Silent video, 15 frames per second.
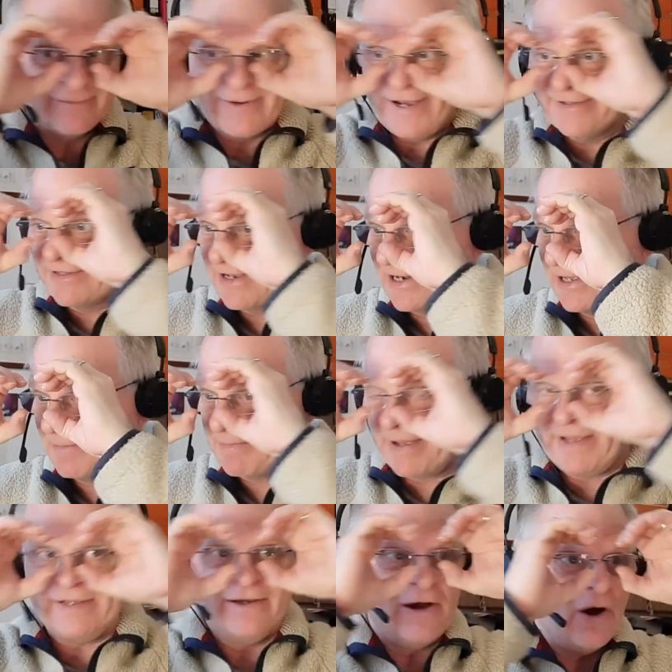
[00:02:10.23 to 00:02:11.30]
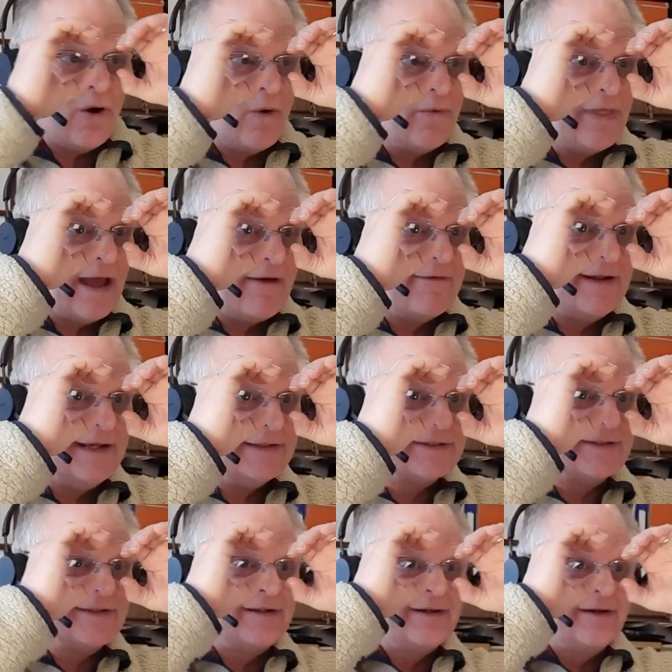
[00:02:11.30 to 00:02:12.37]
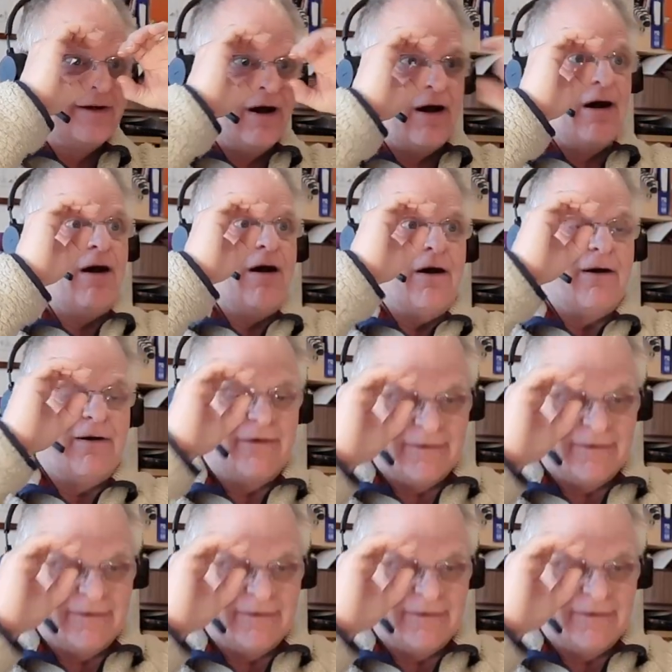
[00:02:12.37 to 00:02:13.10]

Where's the clickbait? Oh, there it is. Oh.